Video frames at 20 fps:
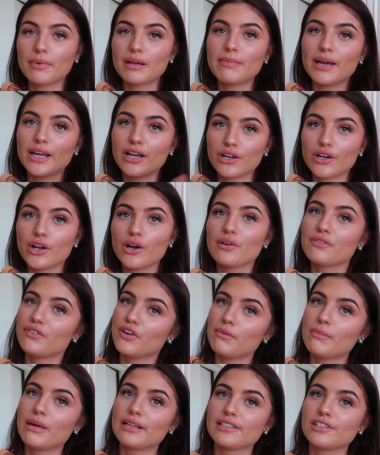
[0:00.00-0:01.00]
going to make a note of
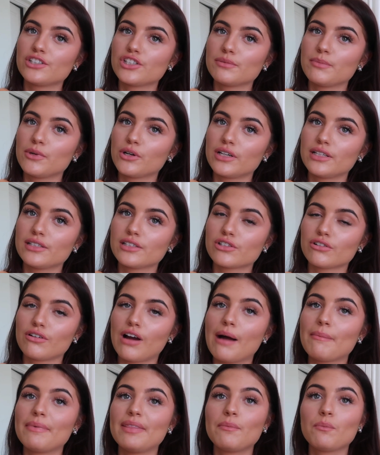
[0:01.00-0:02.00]
who messages me on
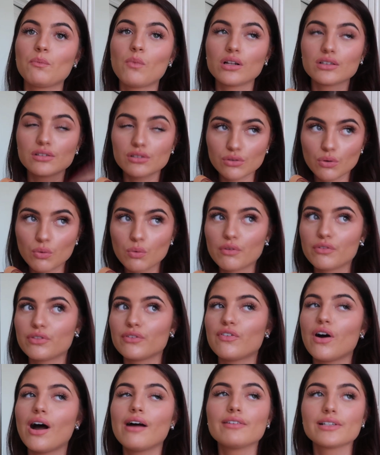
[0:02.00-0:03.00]
Instagram, and then once all of
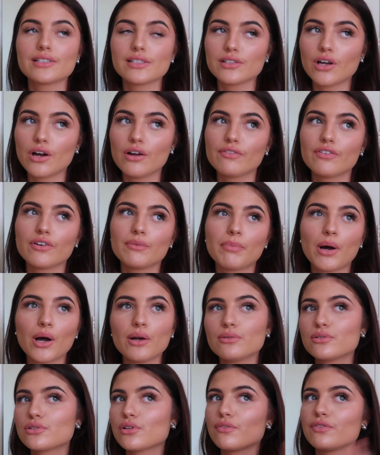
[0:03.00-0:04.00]
the virus is over and
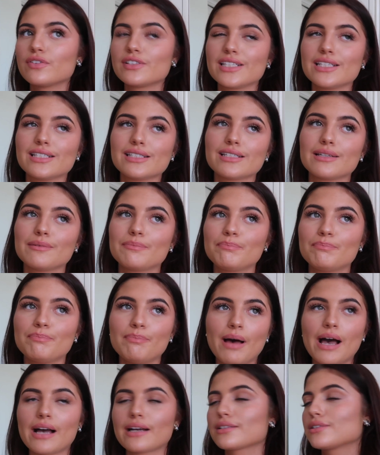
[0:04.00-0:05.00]
post offices are
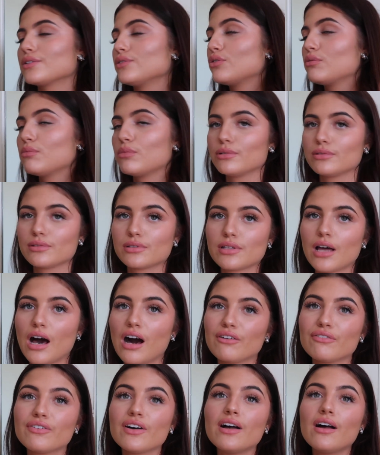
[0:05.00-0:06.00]
back to normal and
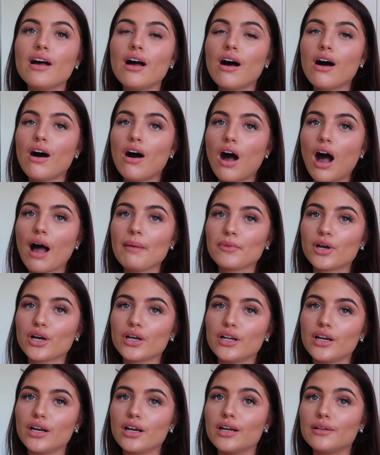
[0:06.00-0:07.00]
stuff, I'm
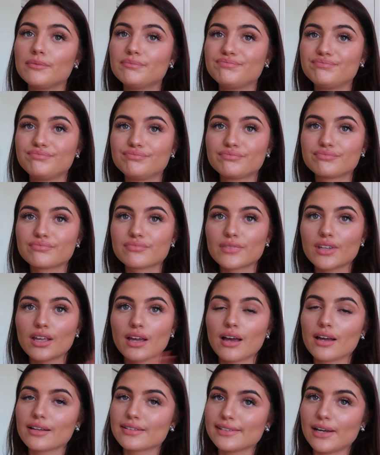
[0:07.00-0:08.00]
going to
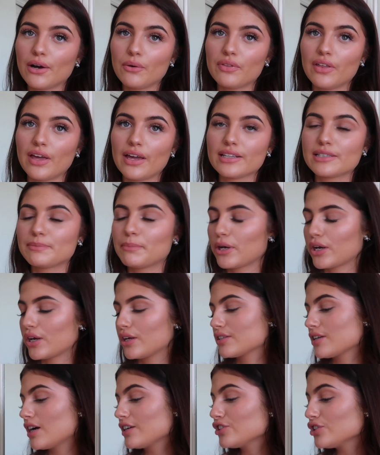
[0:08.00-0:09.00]
sell this,
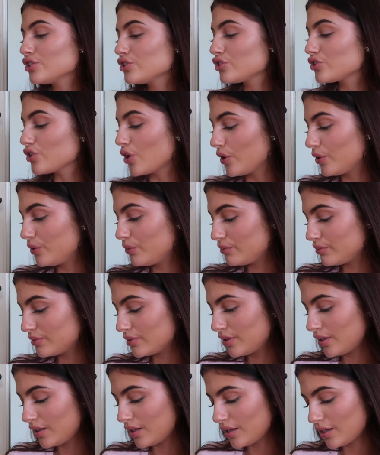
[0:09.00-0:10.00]
because I just don't...